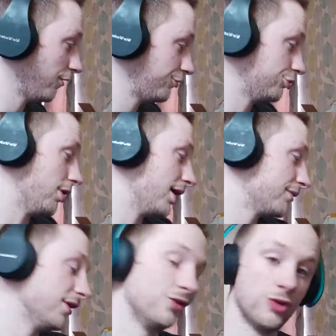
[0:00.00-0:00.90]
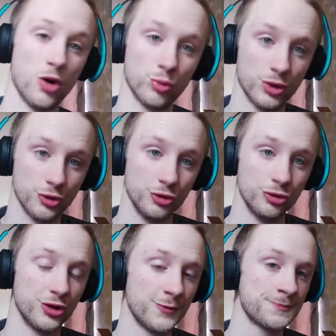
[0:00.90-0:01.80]
of track that is code
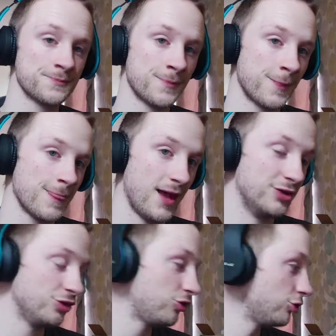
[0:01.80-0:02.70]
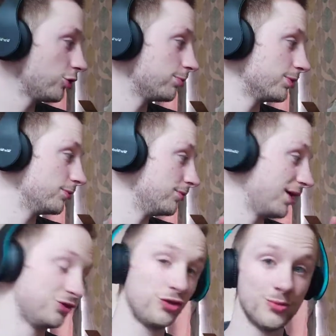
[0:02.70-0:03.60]
100. And just
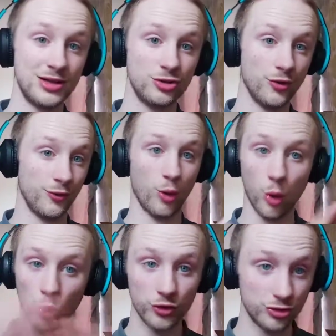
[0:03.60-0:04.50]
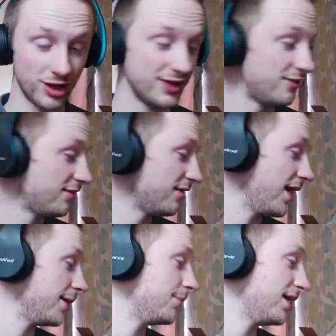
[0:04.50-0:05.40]
to make sure that all the track is the
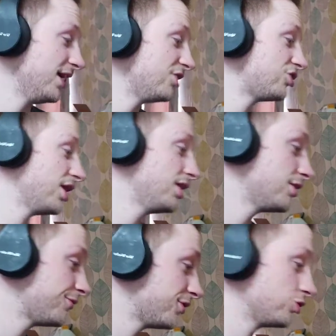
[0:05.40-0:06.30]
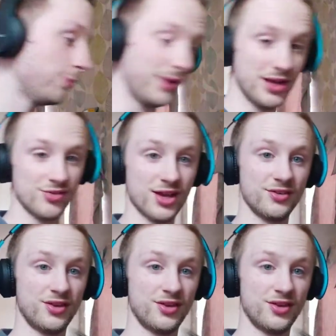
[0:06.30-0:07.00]
same, each individual piece, like